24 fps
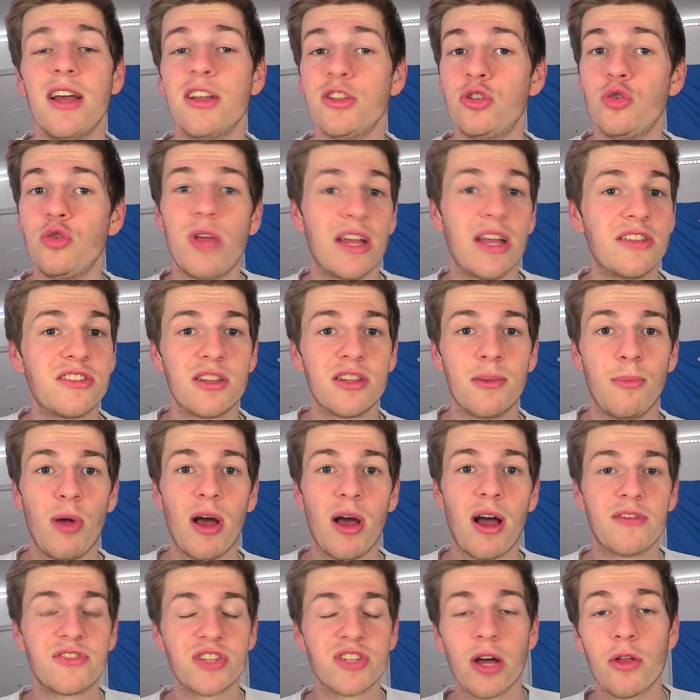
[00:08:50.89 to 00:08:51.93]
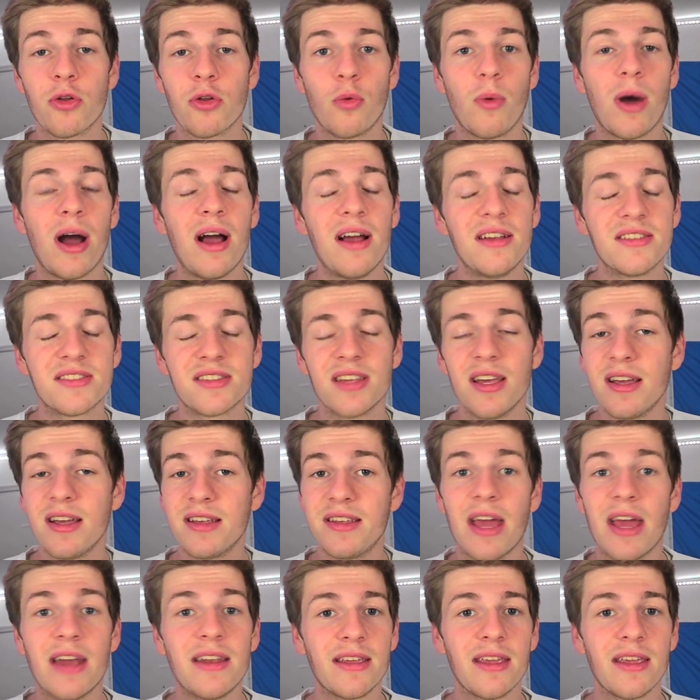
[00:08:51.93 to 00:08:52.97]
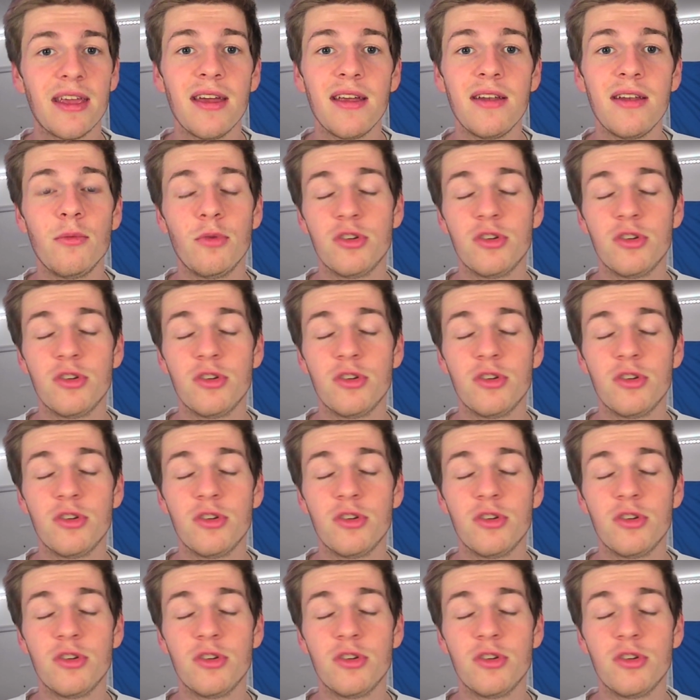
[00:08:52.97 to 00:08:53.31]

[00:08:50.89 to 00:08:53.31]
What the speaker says: to get into the playoffs otherwise getting in,